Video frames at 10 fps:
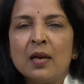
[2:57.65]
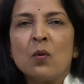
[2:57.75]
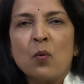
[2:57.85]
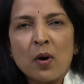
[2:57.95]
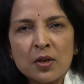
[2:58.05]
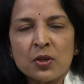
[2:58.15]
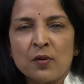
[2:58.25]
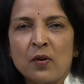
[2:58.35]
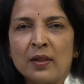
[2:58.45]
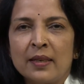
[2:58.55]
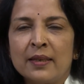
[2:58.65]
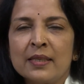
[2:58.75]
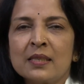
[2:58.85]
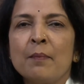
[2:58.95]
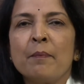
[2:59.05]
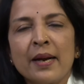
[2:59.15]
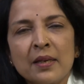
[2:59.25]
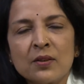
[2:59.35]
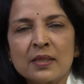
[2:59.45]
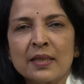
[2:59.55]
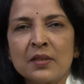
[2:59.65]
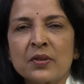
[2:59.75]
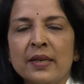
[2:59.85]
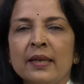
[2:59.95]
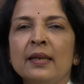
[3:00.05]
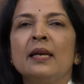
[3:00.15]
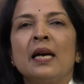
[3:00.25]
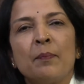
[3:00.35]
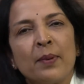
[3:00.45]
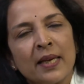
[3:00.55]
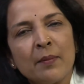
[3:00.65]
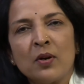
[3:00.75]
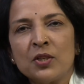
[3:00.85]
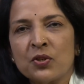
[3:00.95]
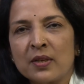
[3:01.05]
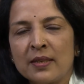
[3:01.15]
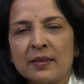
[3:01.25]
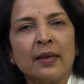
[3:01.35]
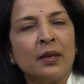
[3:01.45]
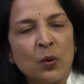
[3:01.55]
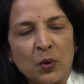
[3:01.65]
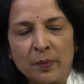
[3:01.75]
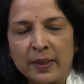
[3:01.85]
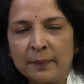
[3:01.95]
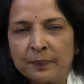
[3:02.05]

wash off all the dust, pat your skin dry, apply a moisturizer and go to bed.